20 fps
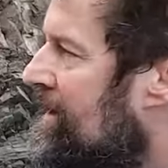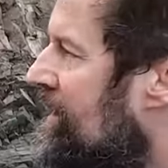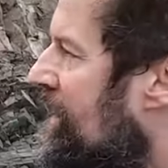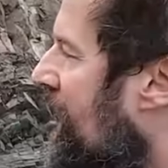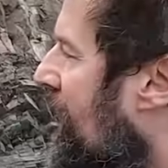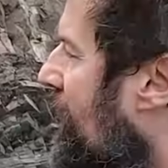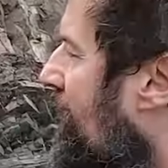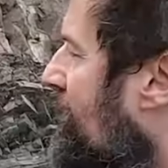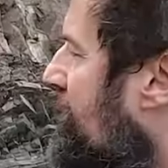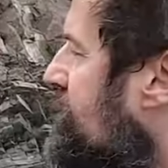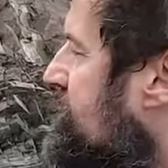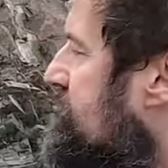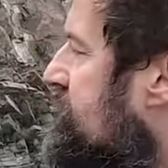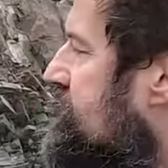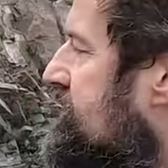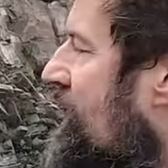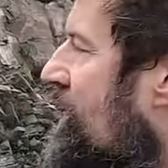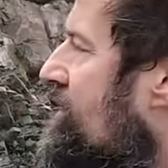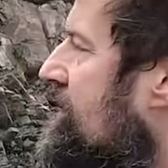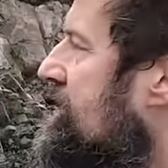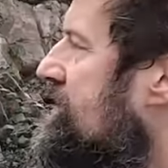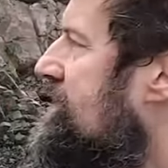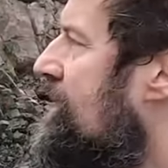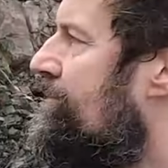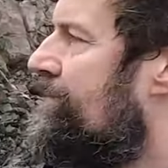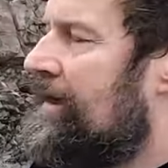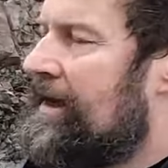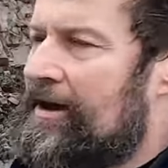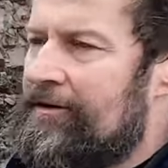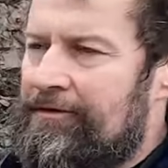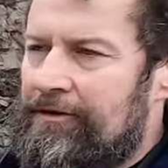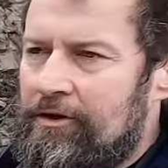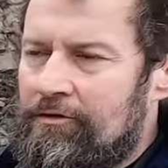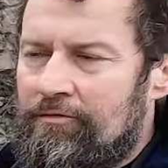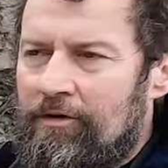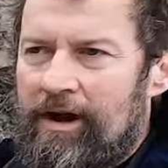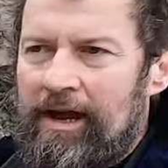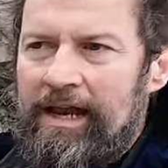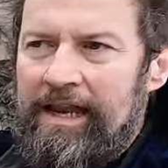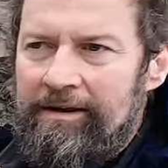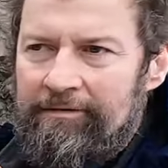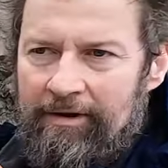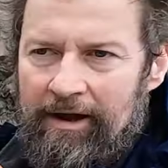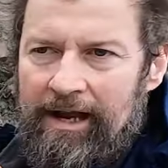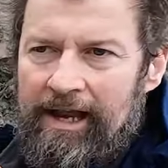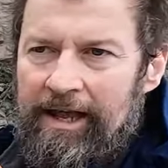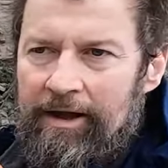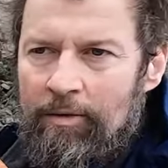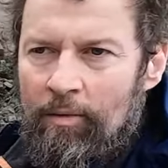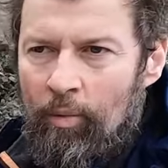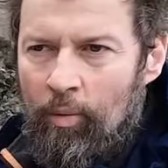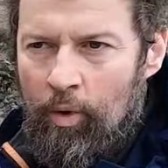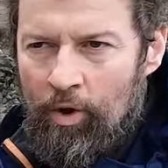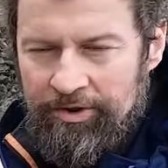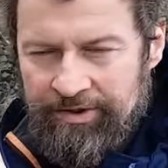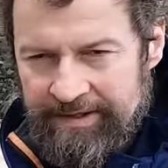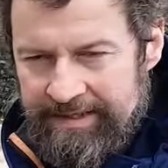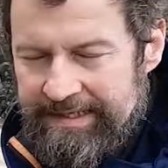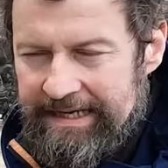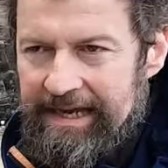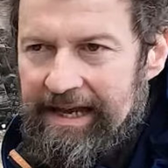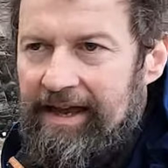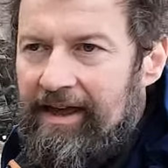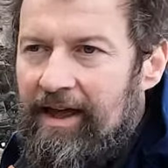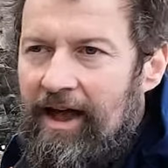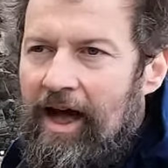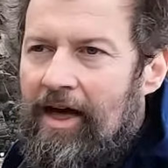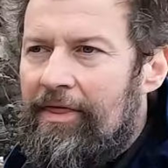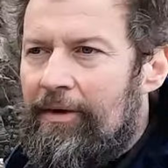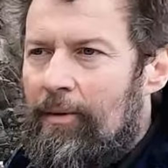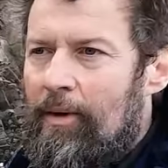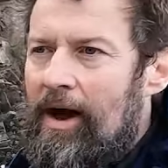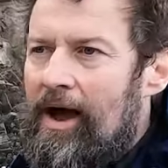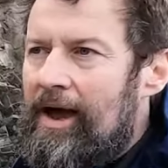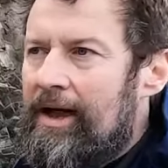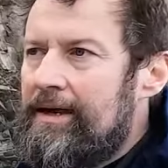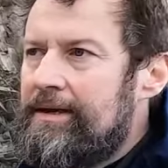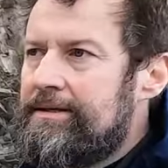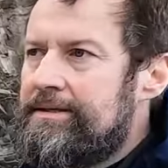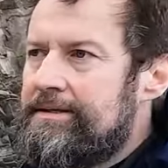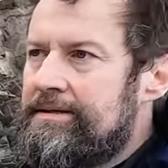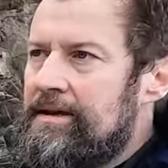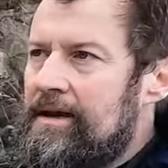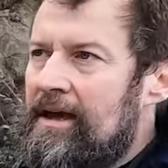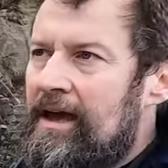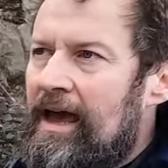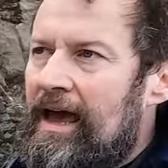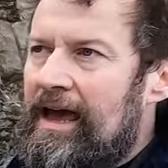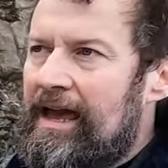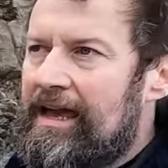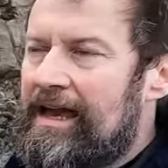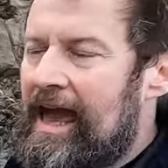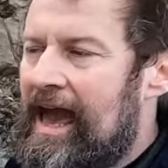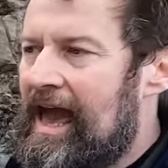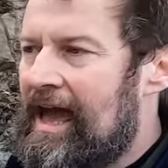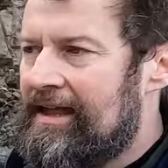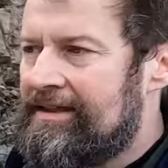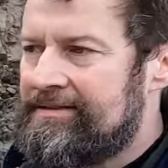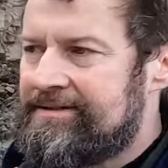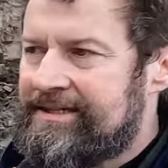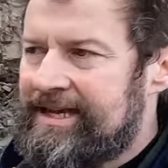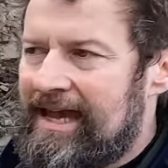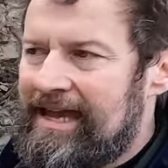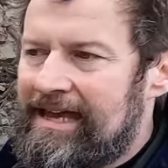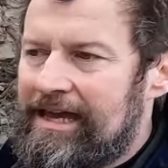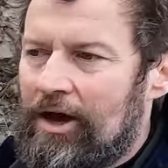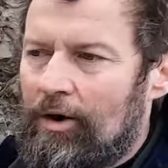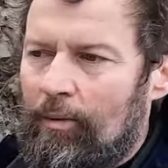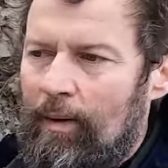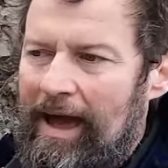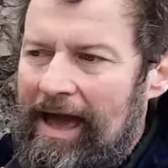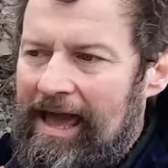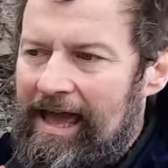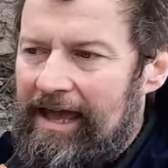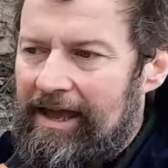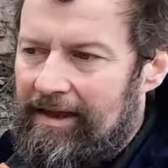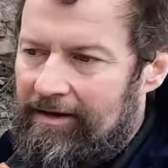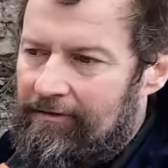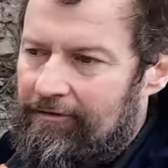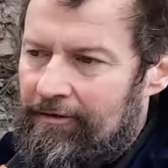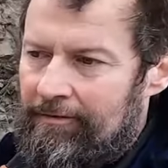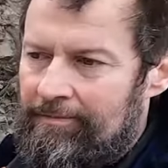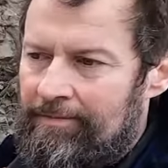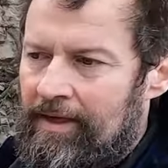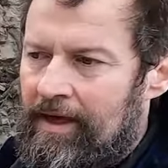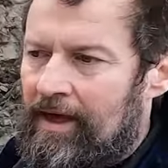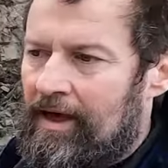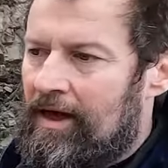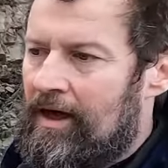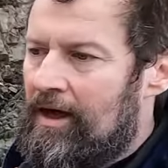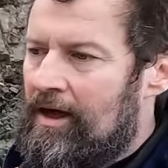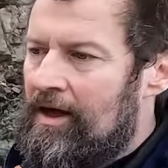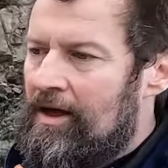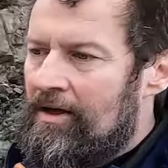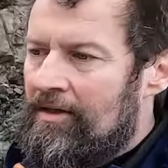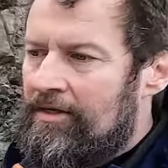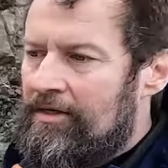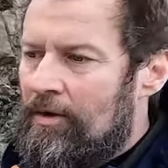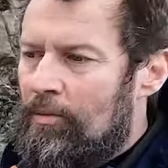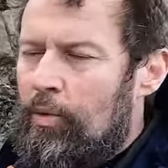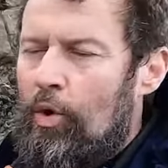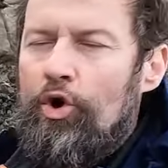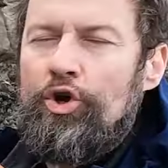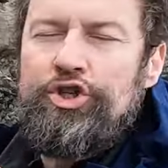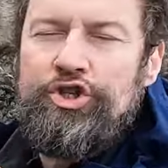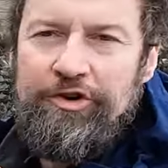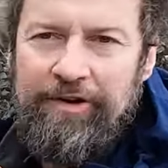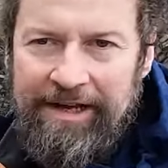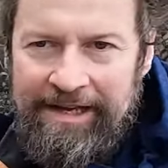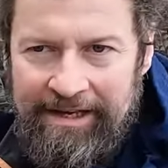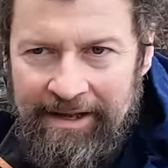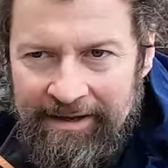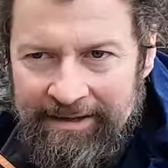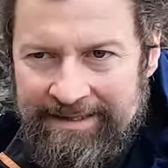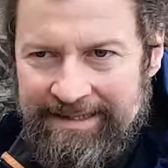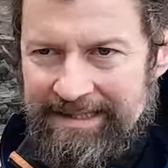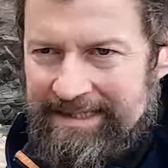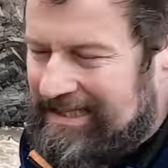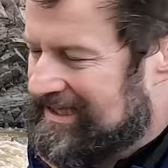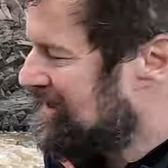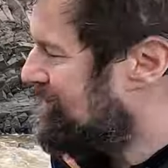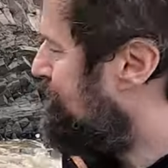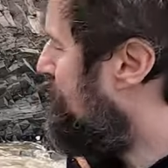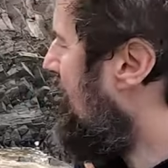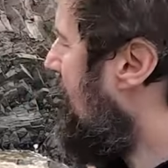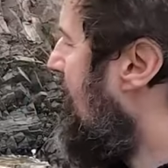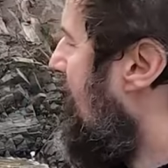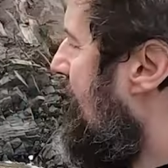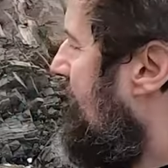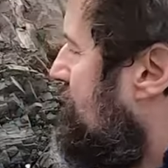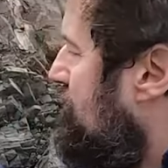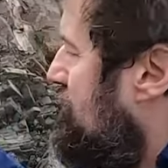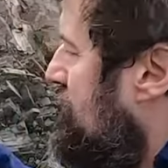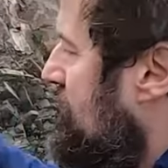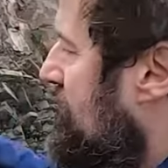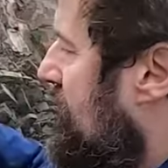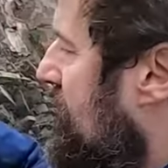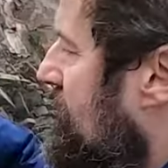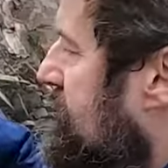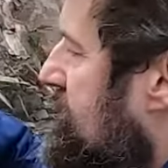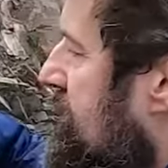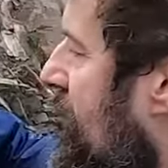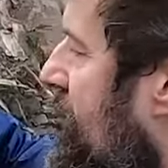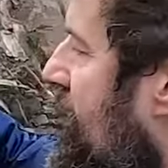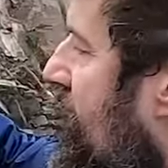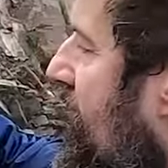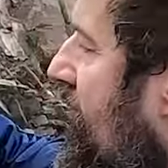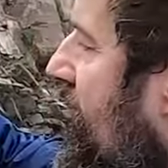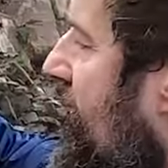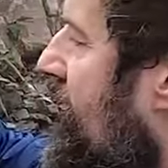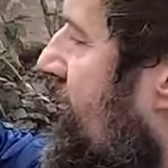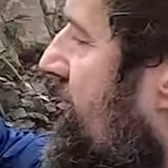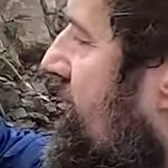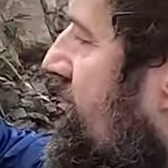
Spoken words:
Now, this is only something if you really, really want it. Otherwise, it can take away from the wateriness, the splash and things like that.